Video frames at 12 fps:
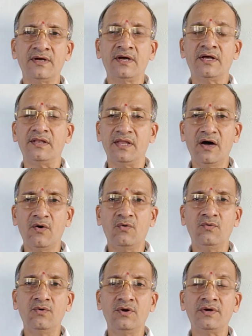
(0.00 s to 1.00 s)

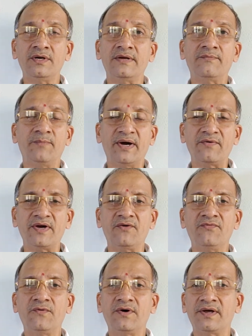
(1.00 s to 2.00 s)
Now, by way of
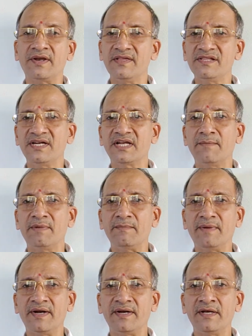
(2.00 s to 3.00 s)
recent
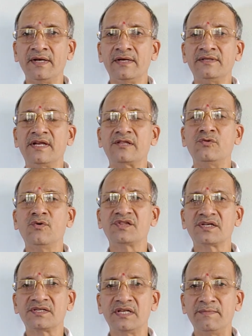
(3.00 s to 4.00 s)
amendment, there is no
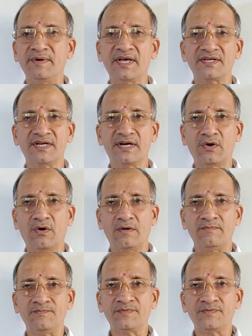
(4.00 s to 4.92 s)
such limitation at all.